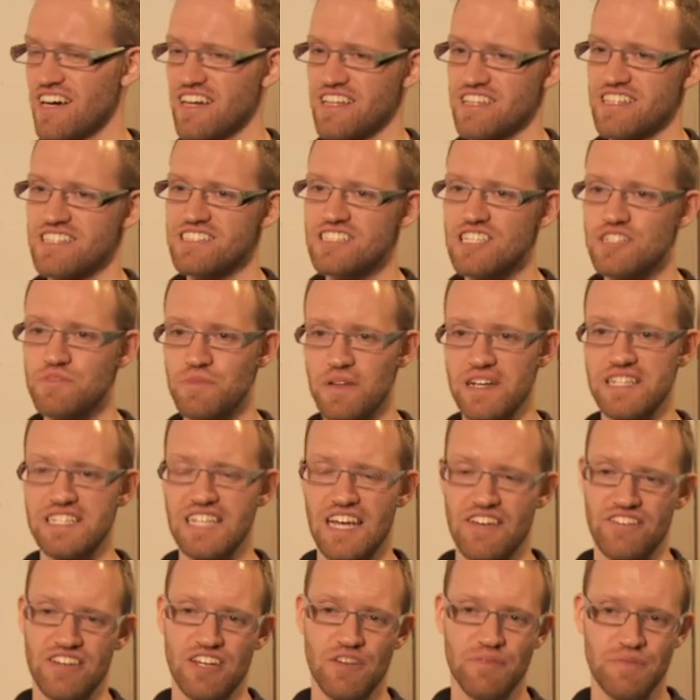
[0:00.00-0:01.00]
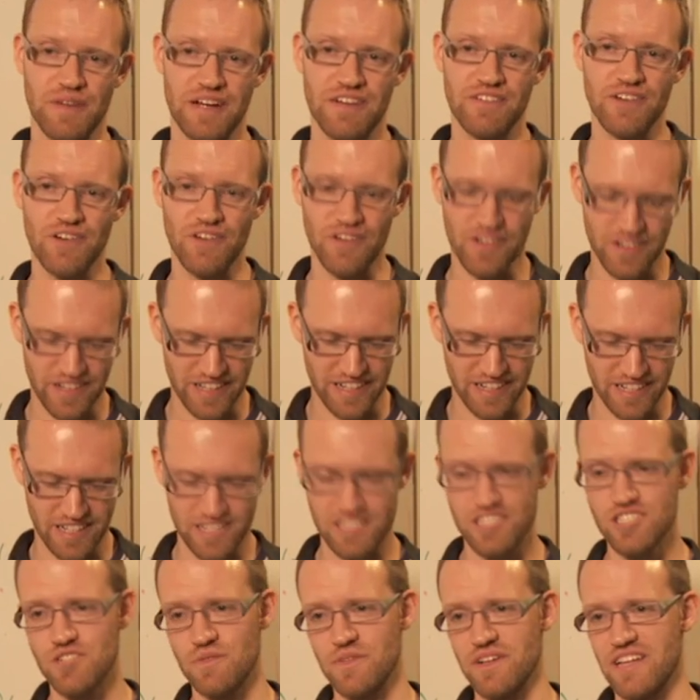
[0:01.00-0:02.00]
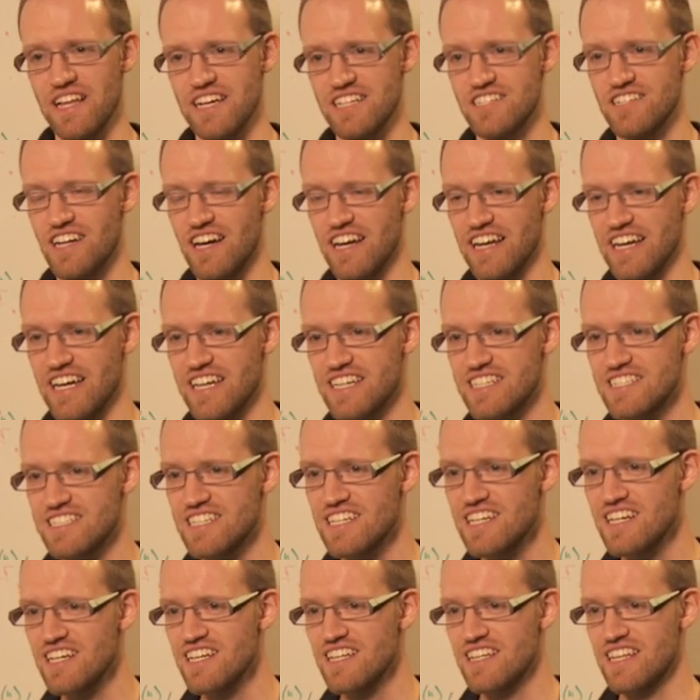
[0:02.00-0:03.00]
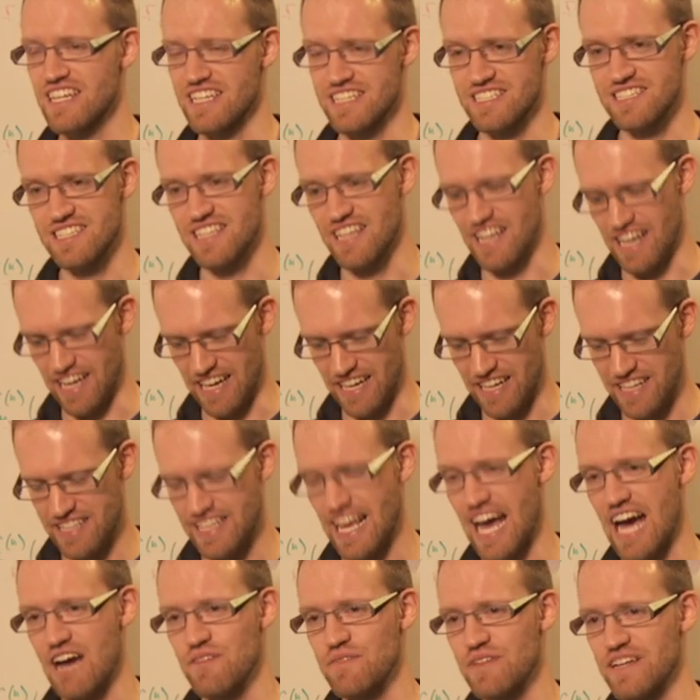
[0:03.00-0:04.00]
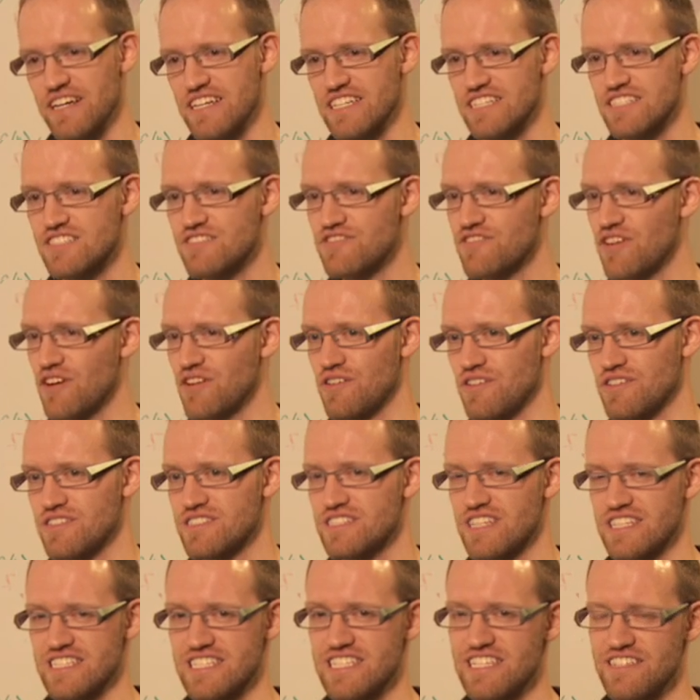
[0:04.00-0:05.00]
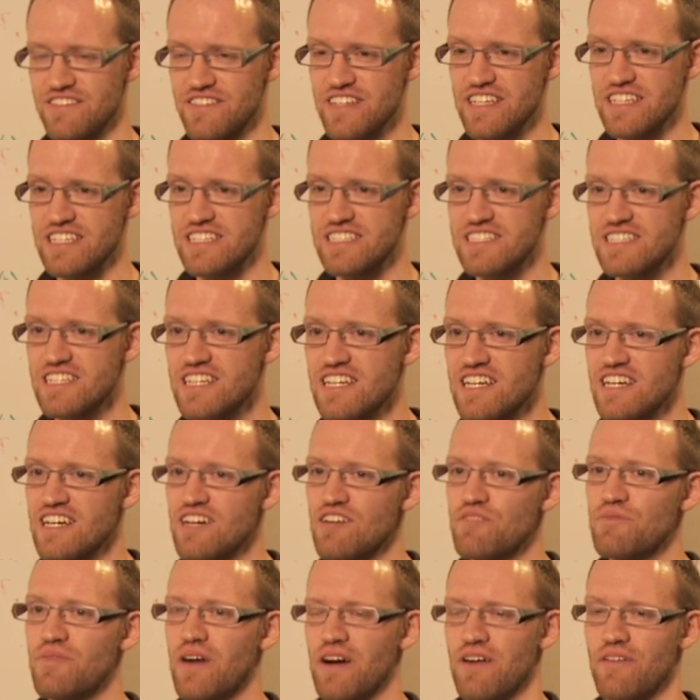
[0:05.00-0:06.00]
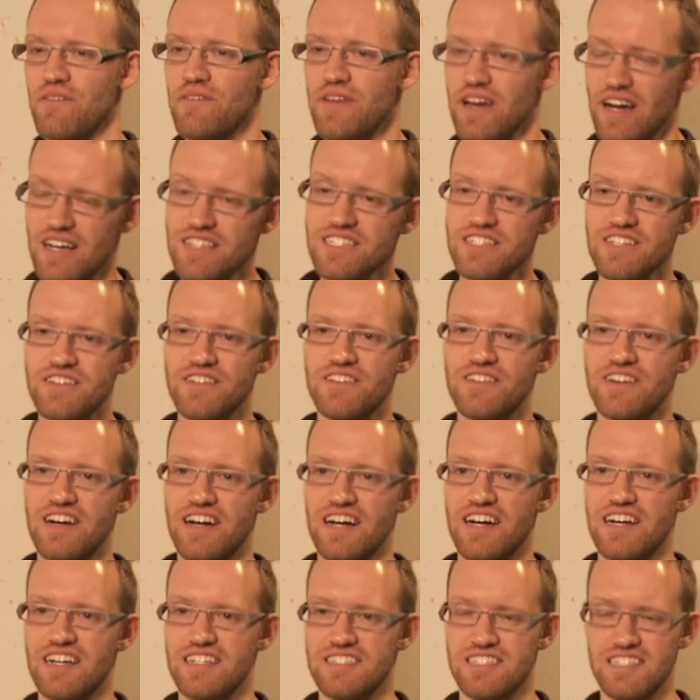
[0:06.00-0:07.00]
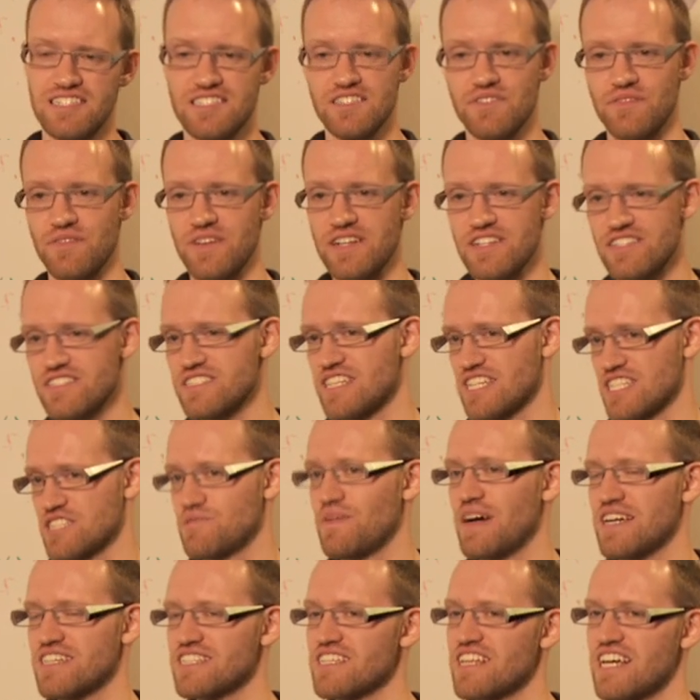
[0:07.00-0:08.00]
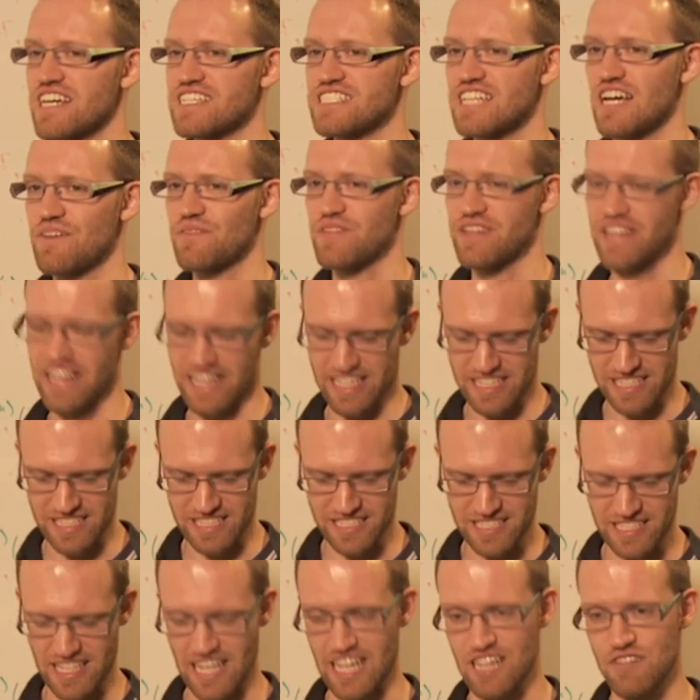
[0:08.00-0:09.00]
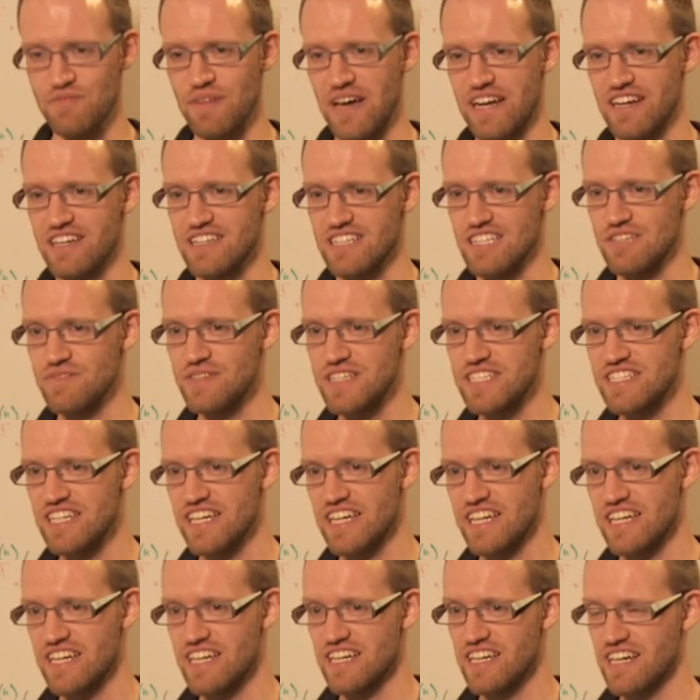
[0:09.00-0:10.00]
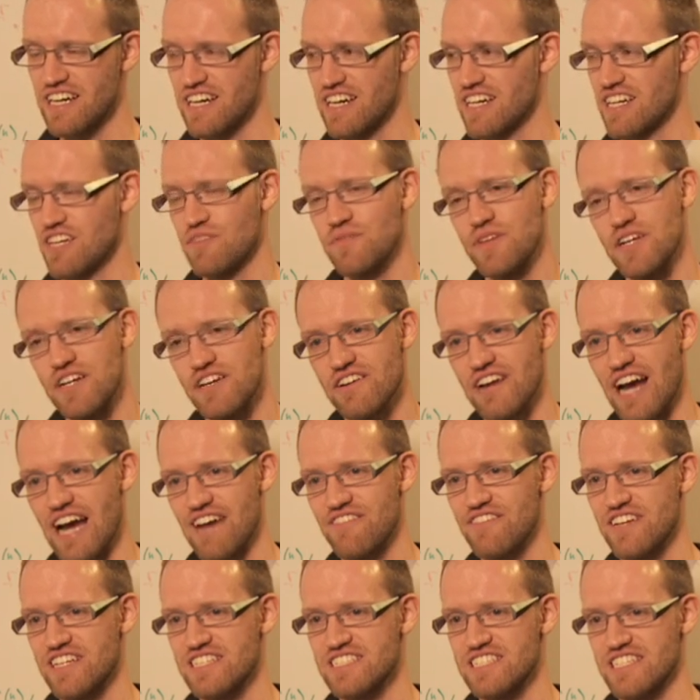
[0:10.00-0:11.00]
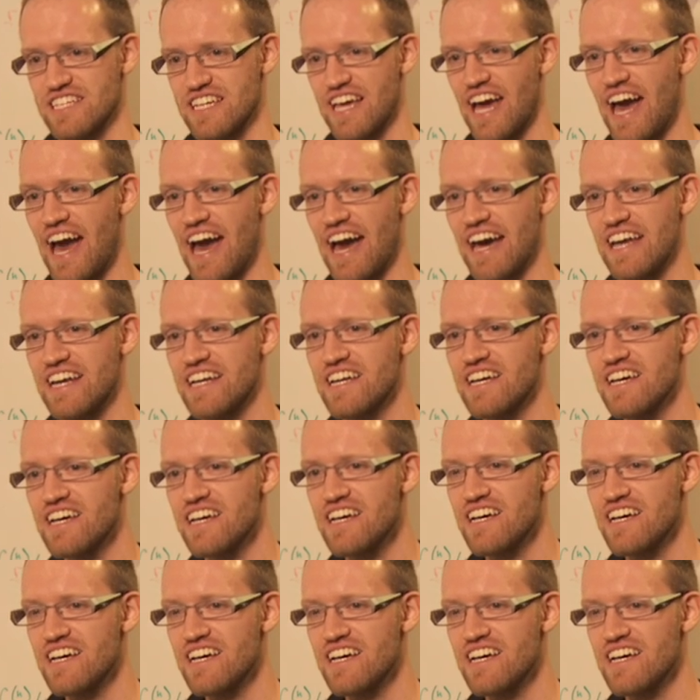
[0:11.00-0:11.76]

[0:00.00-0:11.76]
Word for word: these displays having a big role in consumer electronics, things like tablets, phones, and TVs, but we also see some interesting specialized applications like medical imaging, computer graphics, and CAD.